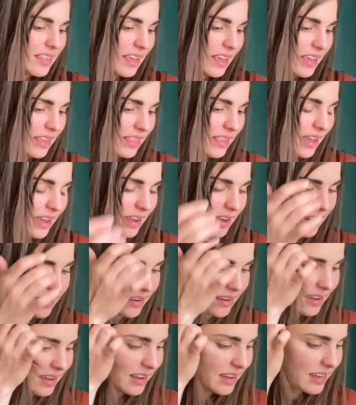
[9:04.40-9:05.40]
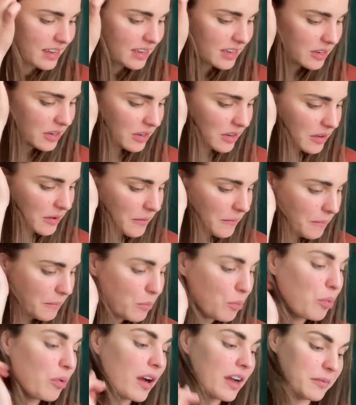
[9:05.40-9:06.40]
thing that
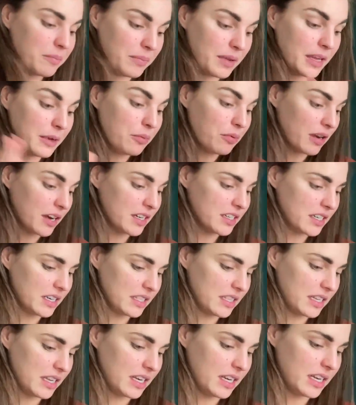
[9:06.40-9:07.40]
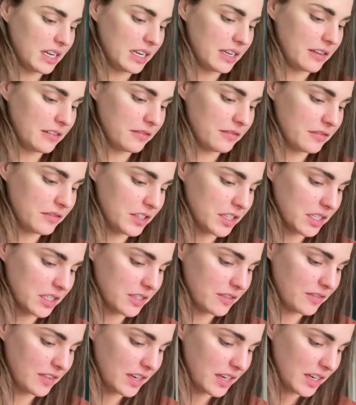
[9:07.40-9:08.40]
big project that I've
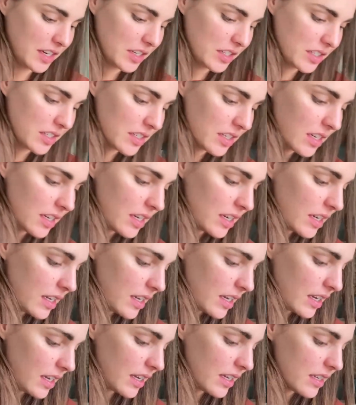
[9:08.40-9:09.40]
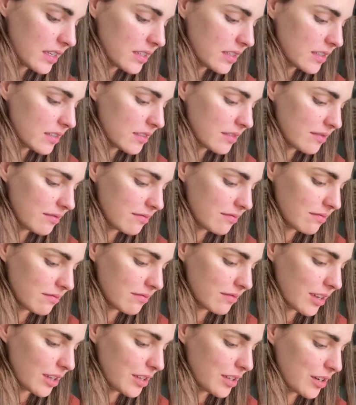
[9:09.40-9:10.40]
just finished is
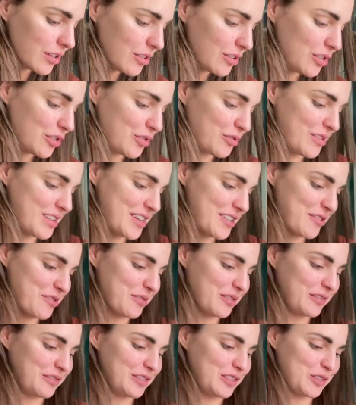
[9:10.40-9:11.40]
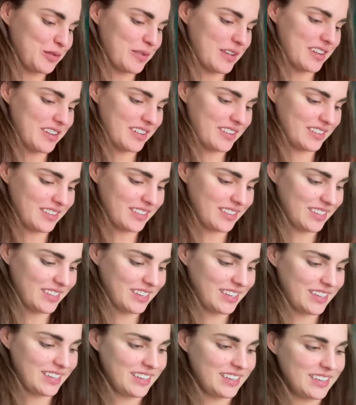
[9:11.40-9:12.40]
a little trio of sweaters,
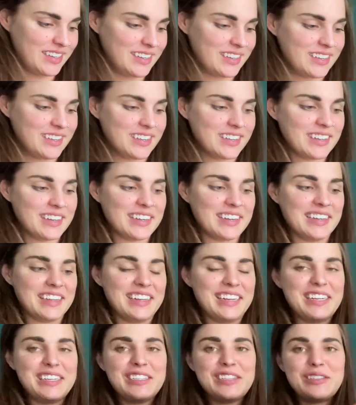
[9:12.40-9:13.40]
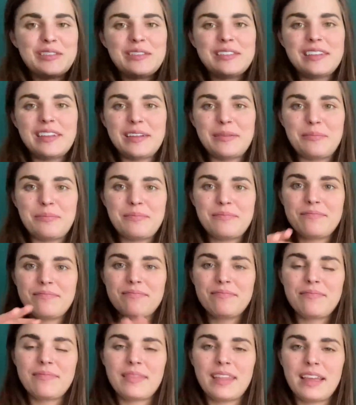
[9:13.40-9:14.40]
and I
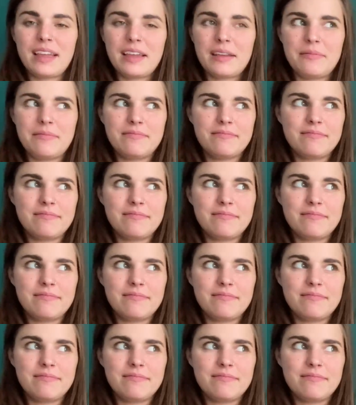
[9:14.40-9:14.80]
think I